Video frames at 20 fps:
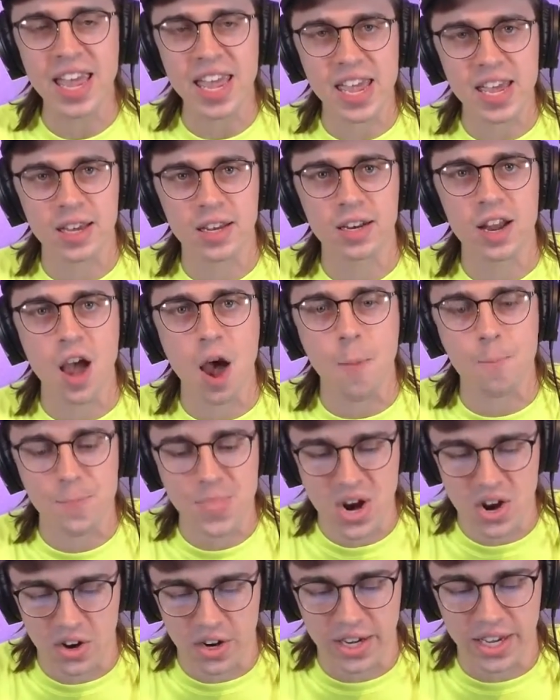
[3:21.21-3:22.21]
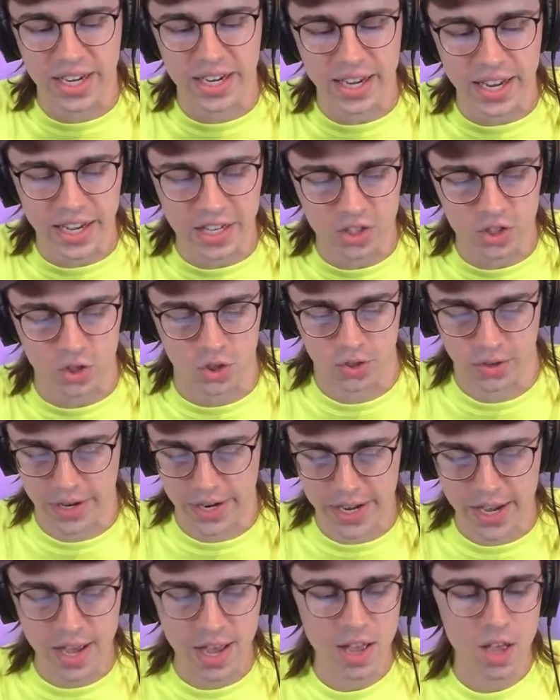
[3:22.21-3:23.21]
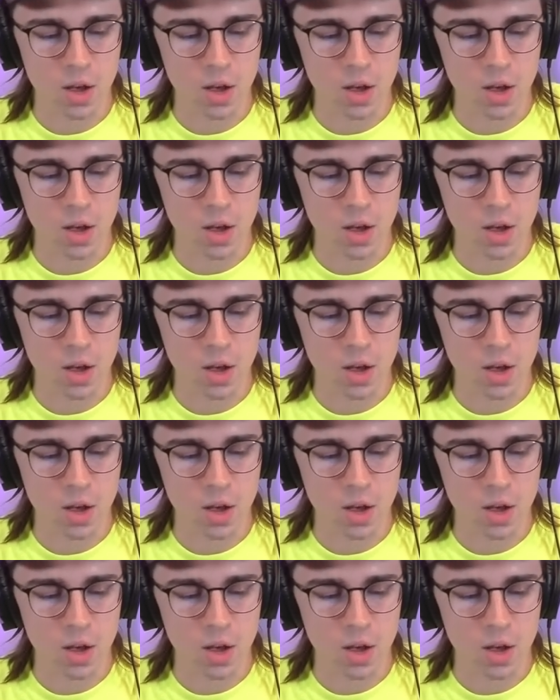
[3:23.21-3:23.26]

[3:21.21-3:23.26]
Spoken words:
in American history.